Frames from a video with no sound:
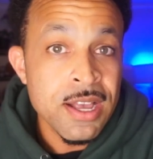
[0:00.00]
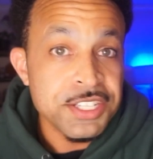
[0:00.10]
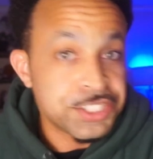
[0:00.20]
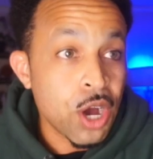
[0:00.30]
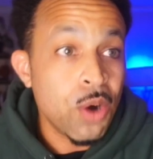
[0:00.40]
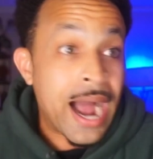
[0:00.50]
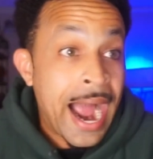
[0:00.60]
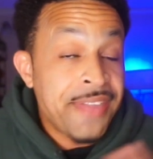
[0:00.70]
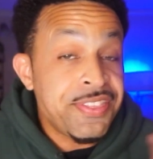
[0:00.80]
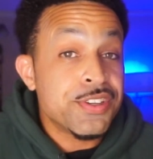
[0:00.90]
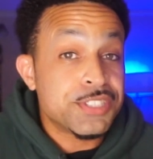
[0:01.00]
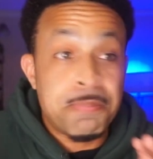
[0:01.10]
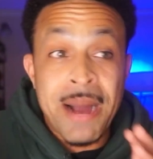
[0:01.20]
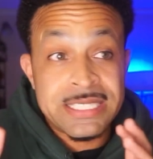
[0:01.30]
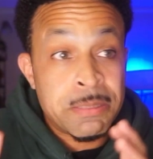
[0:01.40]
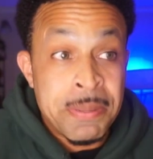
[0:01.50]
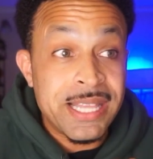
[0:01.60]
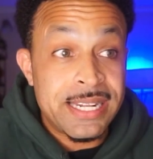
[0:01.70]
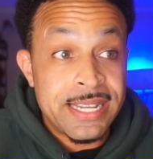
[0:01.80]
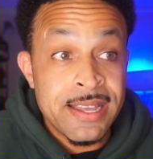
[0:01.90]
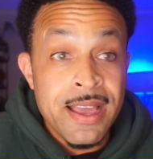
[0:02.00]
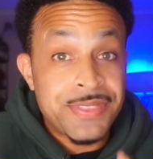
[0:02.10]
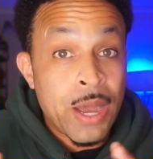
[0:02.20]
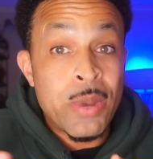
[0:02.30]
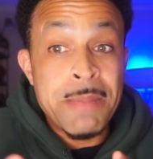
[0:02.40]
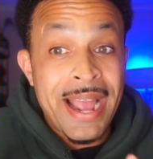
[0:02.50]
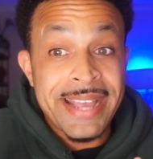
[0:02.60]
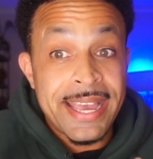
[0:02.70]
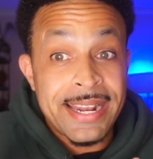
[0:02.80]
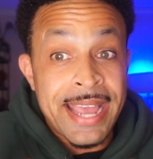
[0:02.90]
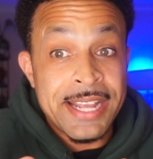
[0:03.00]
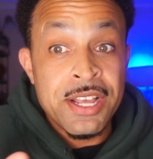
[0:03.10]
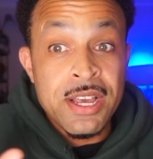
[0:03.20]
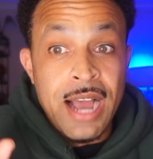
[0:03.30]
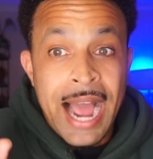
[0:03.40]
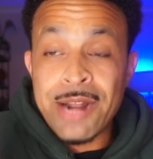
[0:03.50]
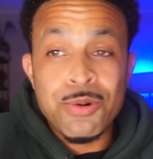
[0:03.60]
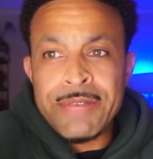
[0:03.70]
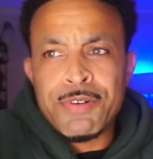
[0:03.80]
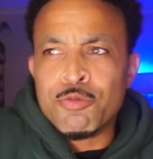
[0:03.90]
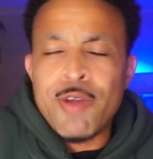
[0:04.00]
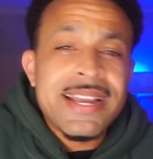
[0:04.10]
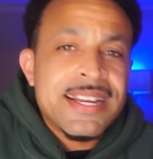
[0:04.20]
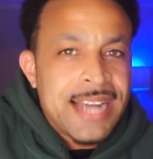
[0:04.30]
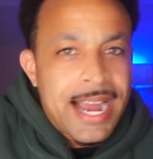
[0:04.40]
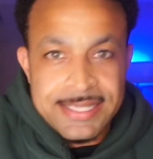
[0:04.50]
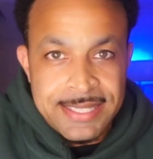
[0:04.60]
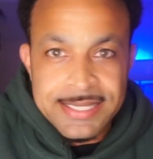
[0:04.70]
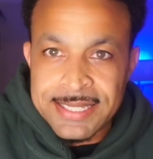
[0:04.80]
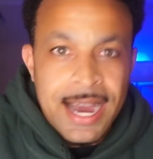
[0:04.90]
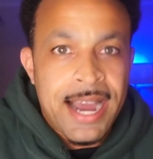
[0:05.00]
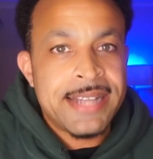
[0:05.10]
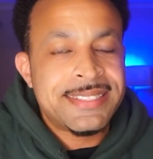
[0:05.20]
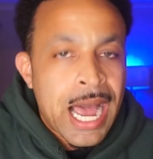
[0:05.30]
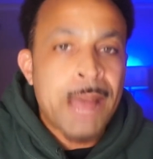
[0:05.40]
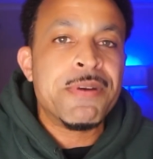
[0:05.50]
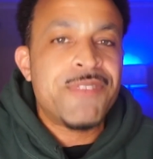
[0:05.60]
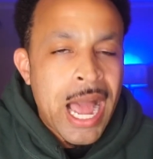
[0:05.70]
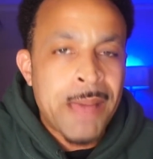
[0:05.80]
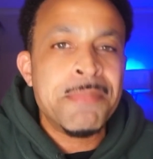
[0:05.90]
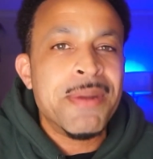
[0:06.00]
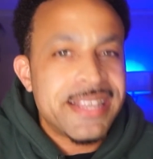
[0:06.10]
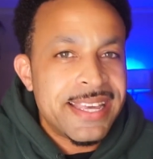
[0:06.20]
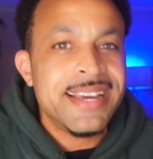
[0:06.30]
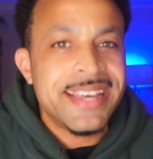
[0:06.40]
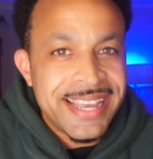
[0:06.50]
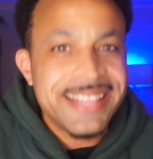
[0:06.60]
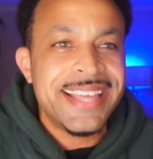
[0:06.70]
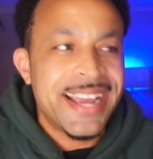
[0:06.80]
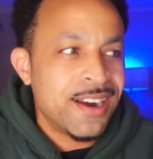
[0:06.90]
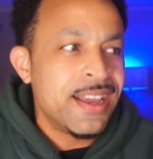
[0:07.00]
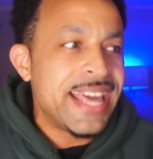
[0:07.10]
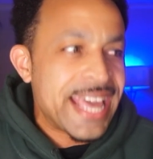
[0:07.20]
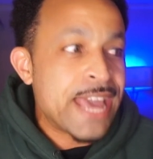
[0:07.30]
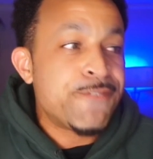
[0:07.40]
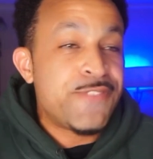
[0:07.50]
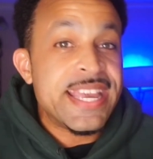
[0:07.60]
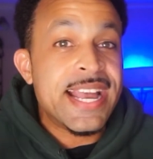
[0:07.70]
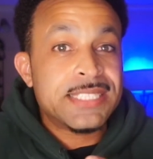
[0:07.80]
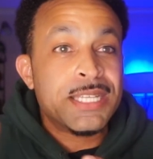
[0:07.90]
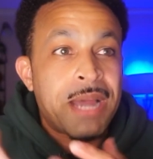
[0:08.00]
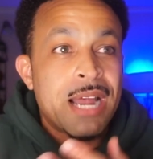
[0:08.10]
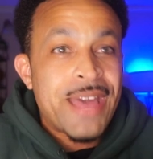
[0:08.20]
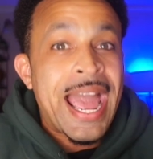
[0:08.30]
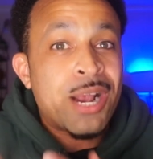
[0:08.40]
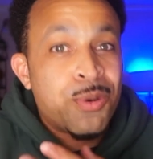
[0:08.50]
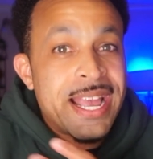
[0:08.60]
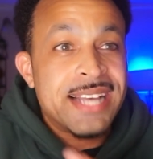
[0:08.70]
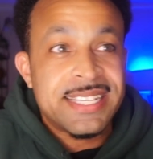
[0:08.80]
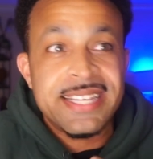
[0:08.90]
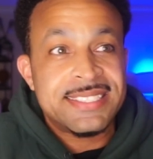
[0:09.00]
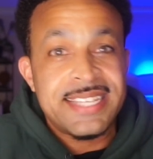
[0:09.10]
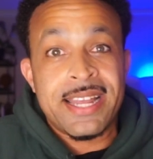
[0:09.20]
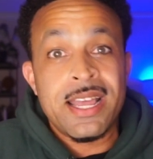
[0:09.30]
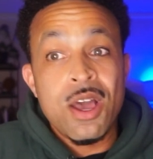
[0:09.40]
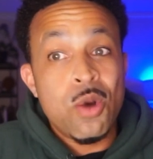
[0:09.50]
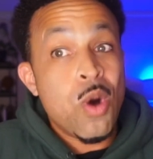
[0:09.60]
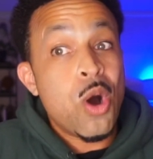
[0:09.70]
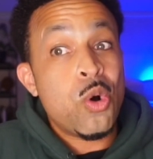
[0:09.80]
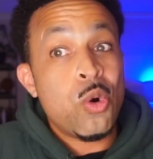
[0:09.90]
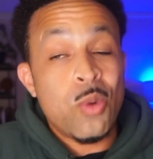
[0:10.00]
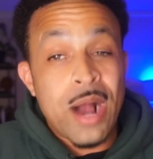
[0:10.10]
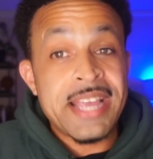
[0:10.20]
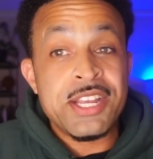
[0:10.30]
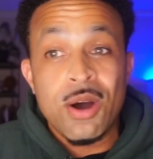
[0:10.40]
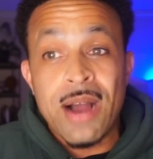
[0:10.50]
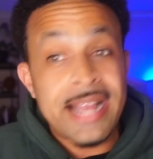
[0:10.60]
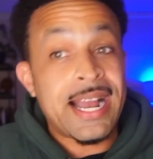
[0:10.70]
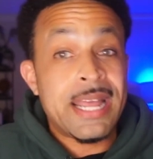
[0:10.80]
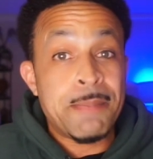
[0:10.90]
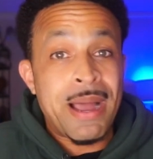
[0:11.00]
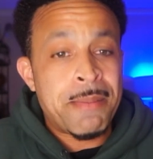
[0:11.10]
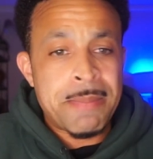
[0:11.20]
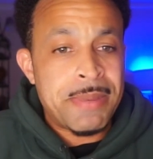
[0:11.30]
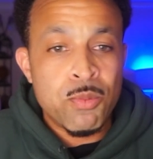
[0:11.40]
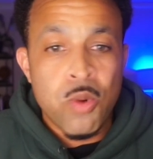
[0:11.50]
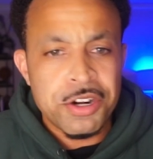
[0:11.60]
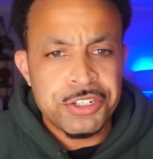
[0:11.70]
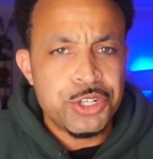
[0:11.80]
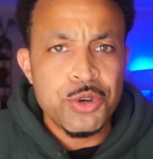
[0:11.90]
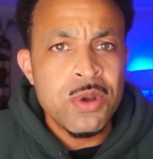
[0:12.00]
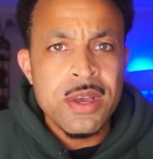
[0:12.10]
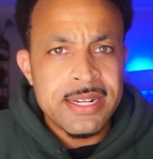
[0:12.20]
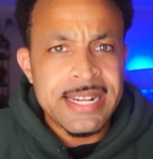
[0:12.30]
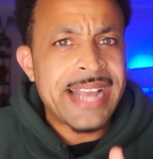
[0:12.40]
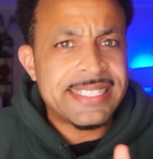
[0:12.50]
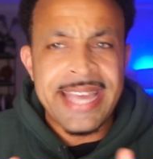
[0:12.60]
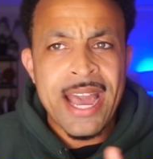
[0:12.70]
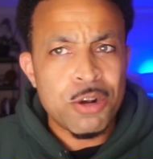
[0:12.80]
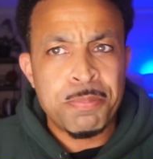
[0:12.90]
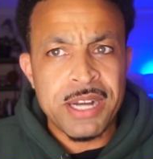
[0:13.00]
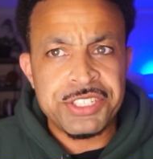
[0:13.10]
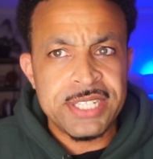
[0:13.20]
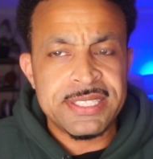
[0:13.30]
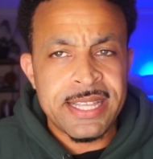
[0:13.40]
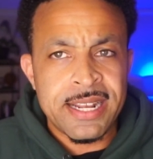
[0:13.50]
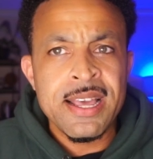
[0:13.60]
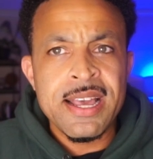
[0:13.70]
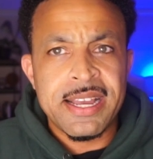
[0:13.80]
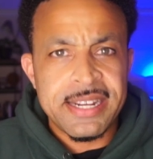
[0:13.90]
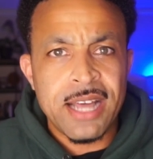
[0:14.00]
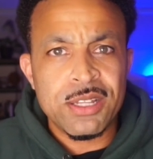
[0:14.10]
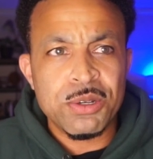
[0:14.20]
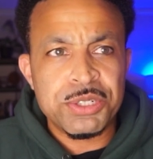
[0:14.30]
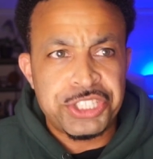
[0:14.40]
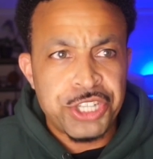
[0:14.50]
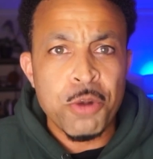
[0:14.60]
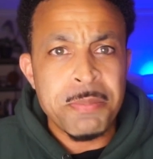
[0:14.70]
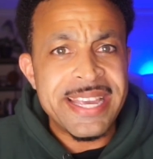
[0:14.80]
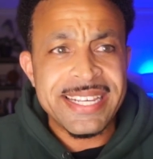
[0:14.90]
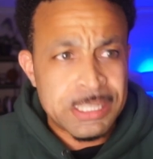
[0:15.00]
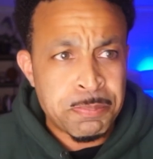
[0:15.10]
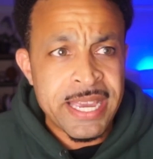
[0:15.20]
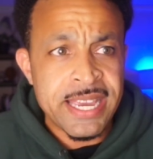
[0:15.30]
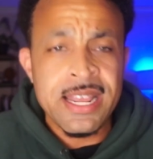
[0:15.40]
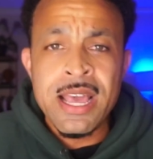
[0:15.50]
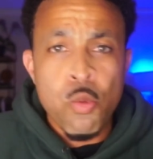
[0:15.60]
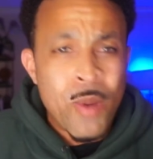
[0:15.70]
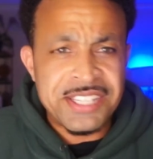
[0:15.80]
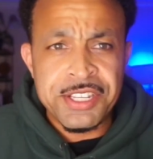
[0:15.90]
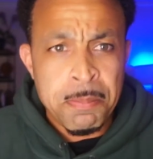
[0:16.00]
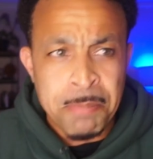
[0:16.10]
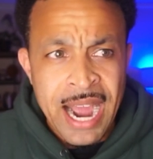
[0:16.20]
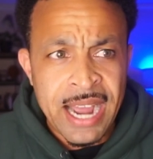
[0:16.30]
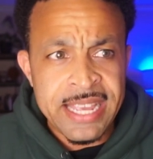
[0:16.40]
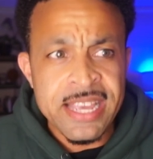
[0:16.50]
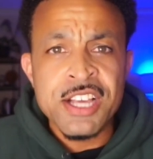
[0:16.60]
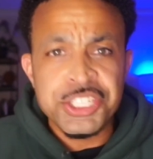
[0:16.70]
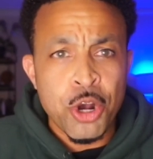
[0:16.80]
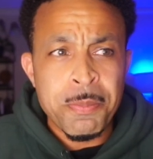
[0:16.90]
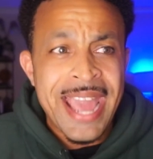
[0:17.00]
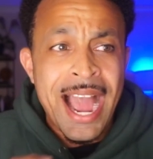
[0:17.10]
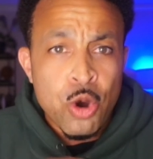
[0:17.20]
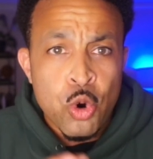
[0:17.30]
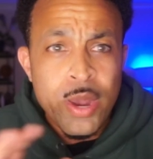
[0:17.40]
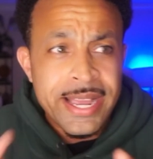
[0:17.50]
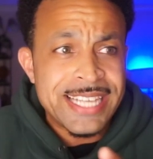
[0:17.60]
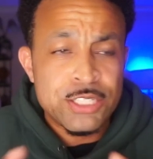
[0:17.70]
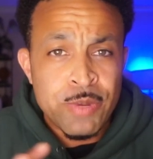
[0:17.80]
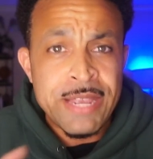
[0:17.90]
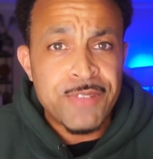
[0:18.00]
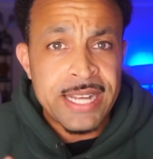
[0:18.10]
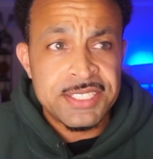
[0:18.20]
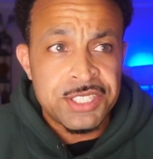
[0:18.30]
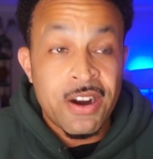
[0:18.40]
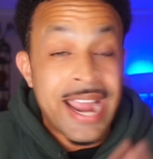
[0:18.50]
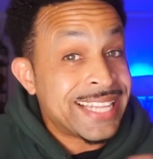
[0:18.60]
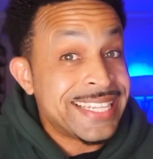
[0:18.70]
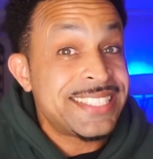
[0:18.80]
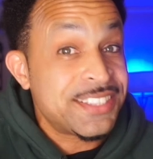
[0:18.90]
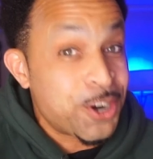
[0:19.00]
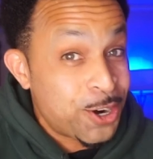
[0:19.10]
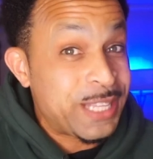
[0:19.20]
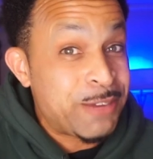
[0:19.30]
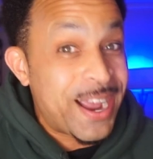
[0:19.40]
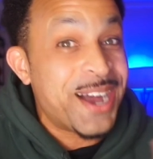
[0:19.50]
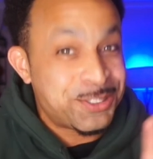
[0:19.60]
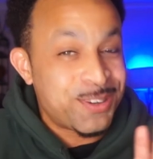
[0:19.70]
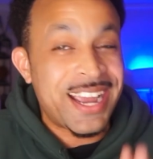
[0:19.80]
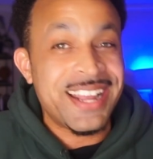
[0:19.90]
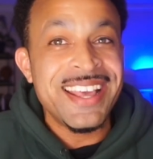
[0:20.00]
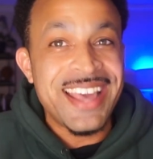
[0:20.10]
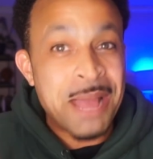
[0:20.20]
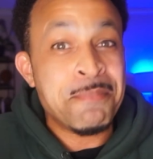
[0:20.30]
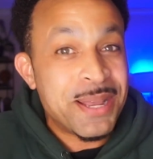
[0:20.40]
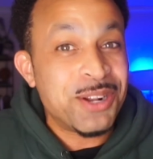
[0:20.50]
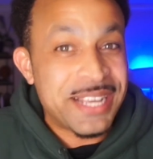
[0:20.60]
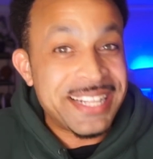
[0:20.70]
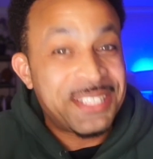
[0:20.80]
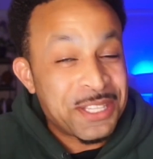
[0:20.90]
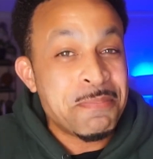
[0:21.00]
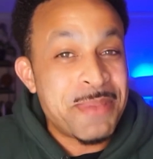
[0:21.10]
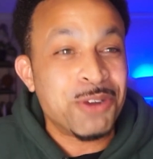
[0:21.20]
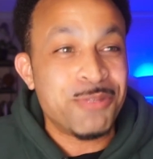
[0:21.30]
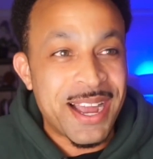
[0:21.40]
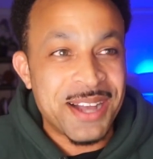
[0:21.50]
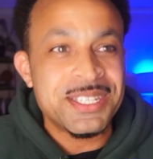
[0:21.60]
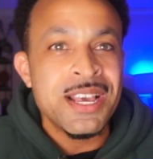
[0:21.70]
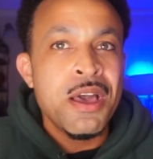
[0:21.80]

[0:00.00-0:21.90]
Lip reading: So I think there's a possibility that we might get a, I don't even recognize this guy type of Jaime Munguia in there if he ends up kind of acquiescing and saying, whoa, I got hit by maybe one or two nice counter punches and then Canelo showed me his speed, went to the body, showed me how quick his reflexes are, at least in the early rounds, right? And into the middle rounds.